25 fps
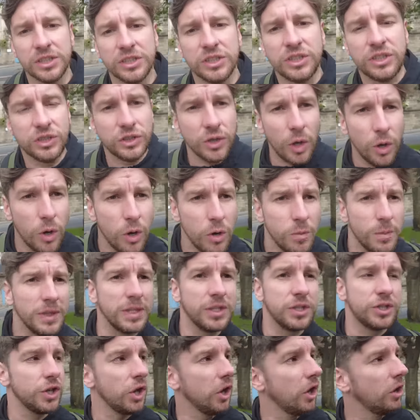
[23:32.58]
There's so
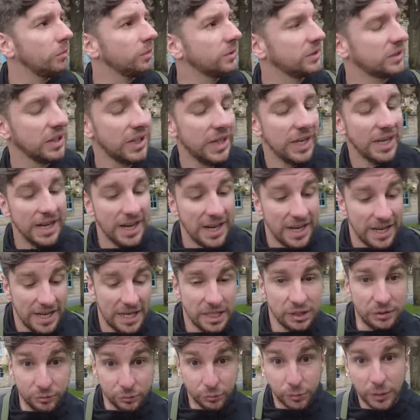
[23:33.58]
many shops.
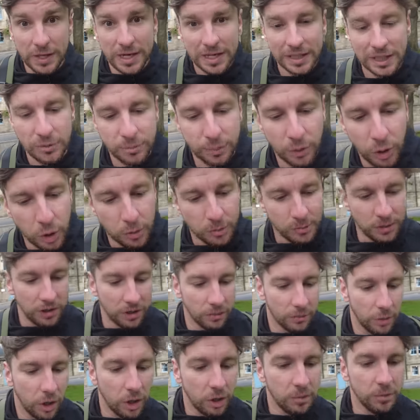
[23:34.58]
It's really booming at
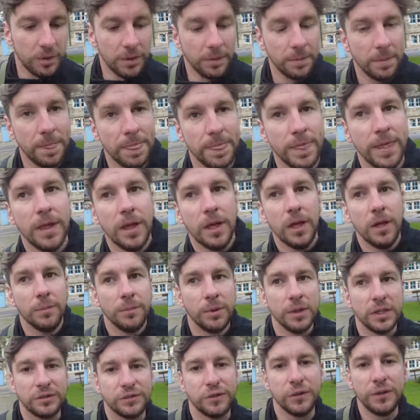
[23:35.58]
the moment.
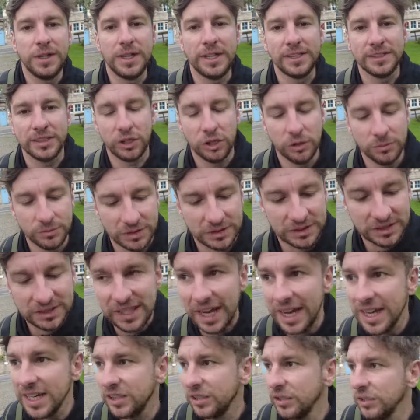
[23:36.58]
But it's funny because it comes in
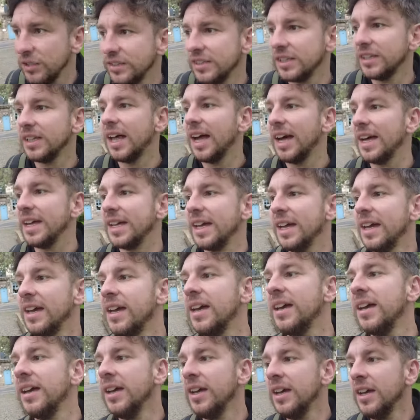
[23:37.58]
cycles, and like,
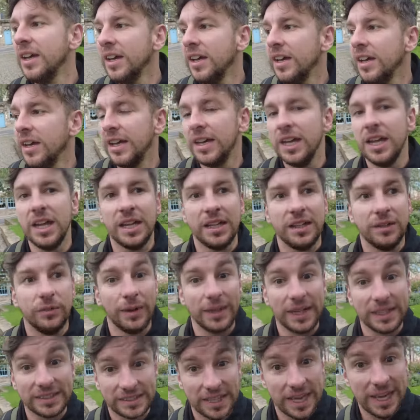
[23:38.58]
it,
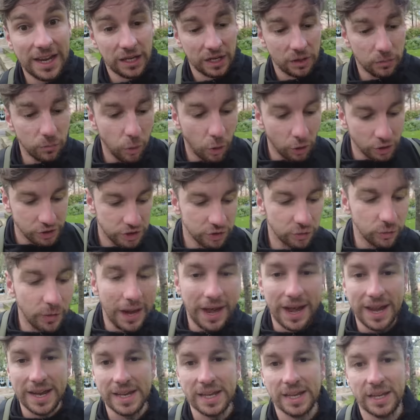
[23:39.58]
when I say it can wash
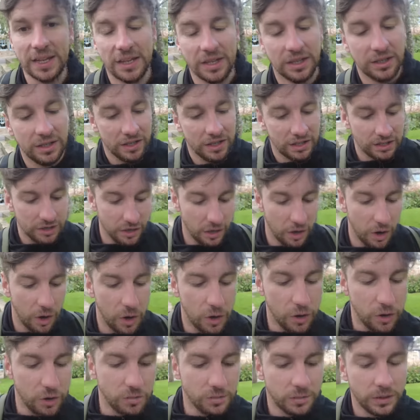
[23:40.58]
away your
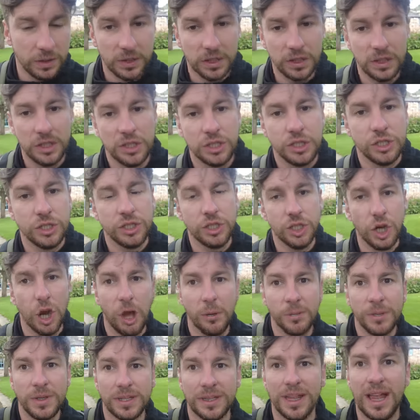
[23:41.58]
home, your
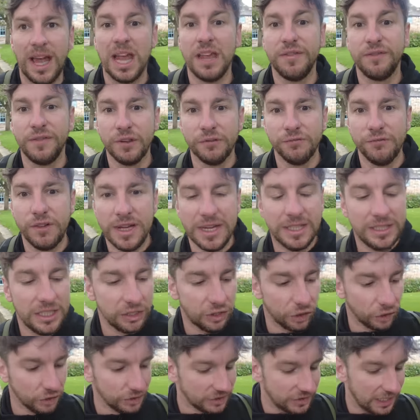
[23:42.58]
job, your life, it really
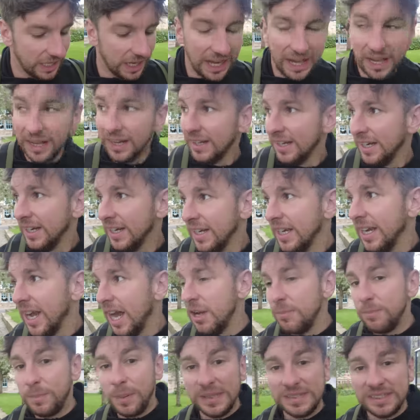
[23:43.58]
does that.
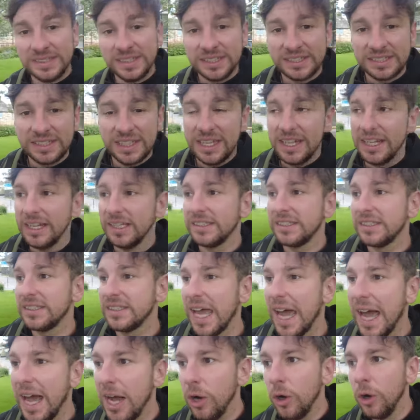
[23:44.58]
And businesses
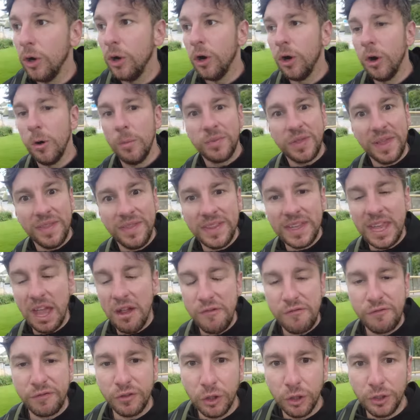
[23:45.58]
start up, then they
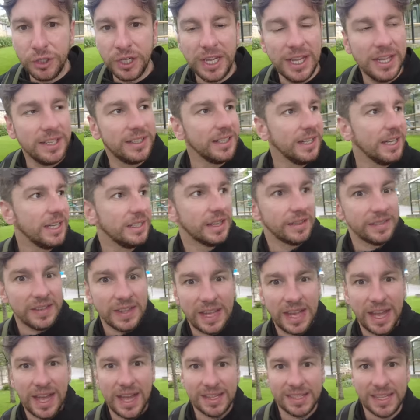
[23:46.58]
get flooded, then they
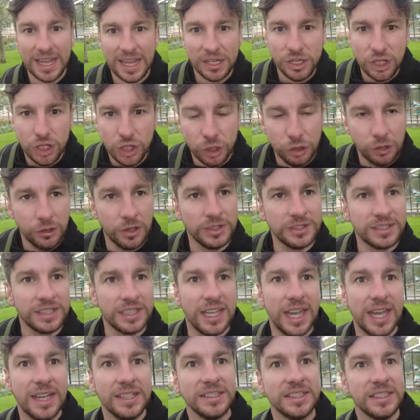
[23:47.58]
can't get insurance
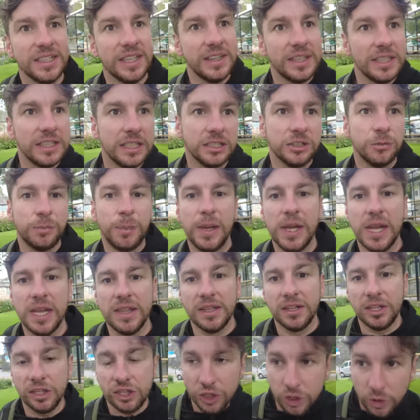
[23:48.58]
again, so then they disappear,
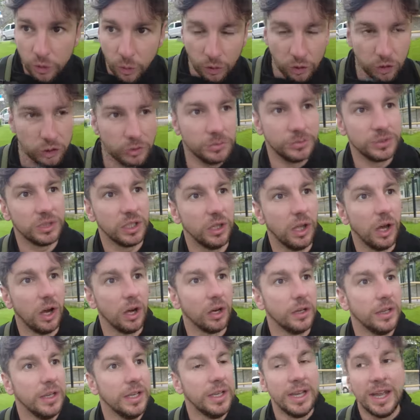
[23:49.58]
then a new one comes
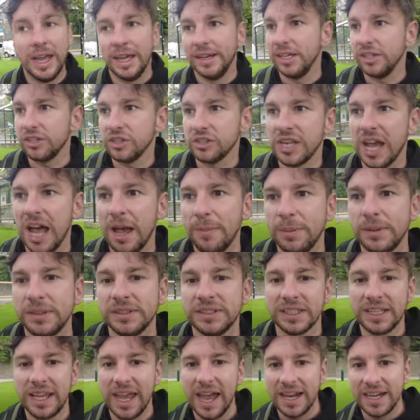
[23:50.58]
along, and it just
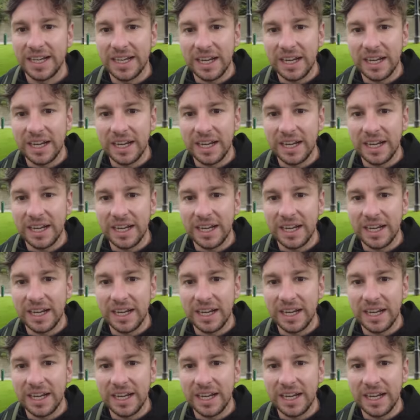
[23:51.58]
happens again.